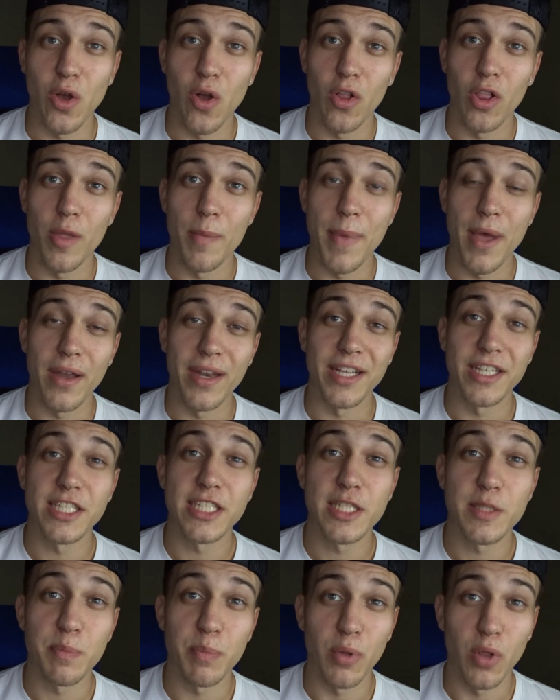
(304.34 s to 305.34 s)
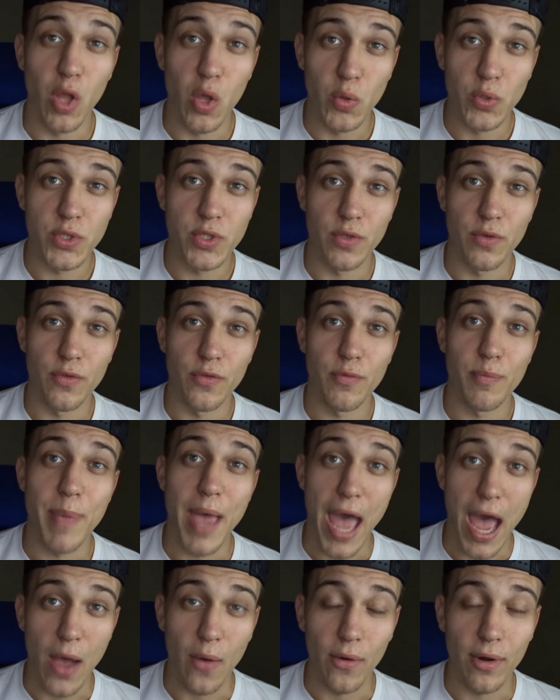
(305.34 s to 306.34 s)
all about explosive
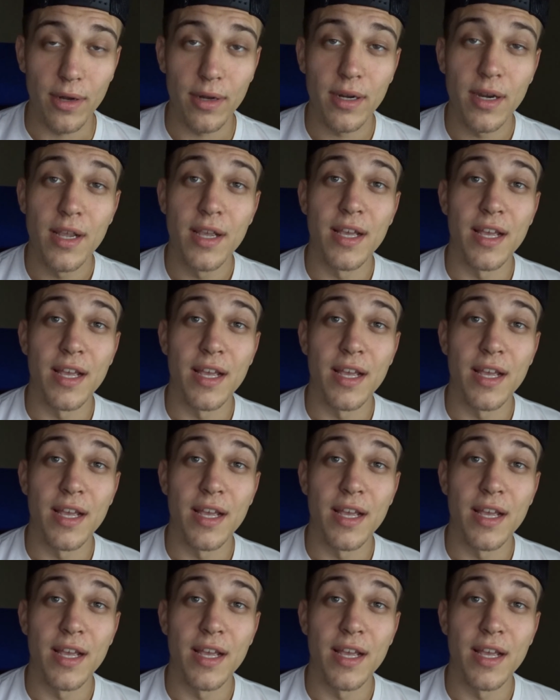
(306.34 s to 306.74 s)
power.